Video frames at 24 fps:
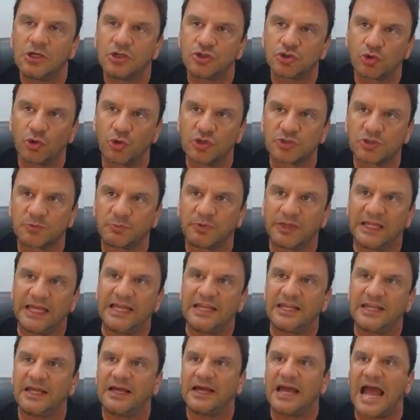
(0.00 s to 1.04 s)
George
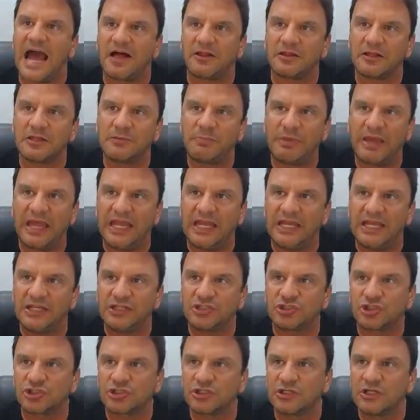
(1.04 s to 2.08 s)
Blanda, Alan
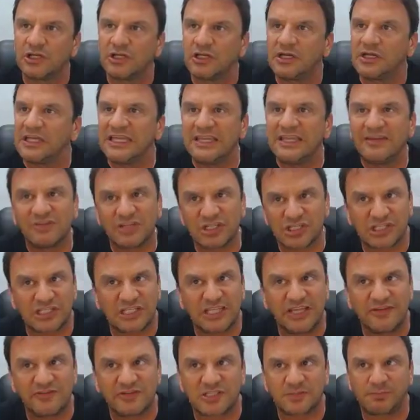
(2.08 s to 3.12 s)
Page, even a
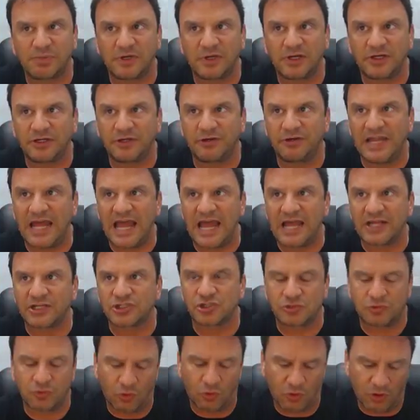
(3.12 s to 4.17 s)
Steve Spurrier in
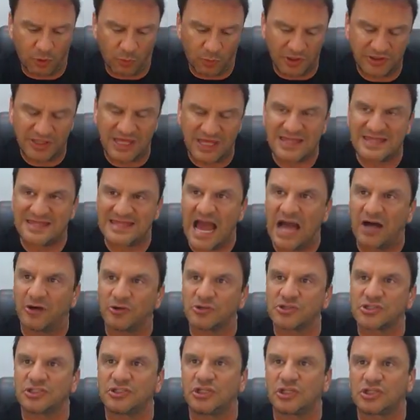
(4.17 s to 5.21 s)
action, all worth
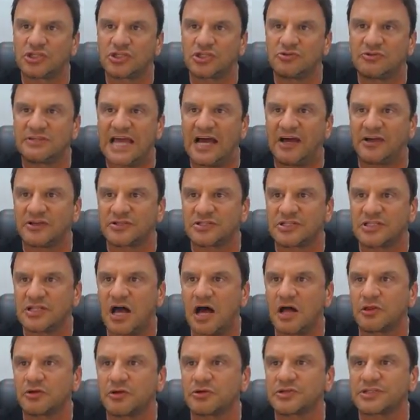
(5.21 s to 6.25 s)
$1,000 to
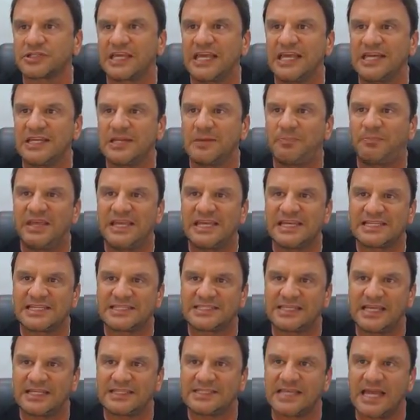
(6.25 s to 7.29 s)
$2,000 in a
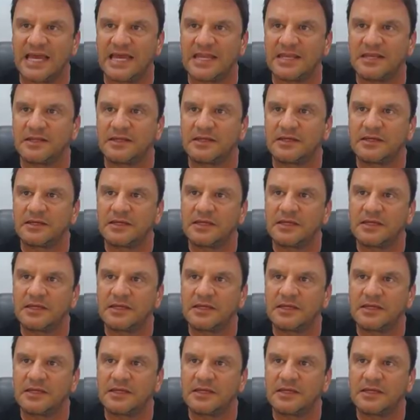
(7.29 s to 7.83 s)
PSA 10.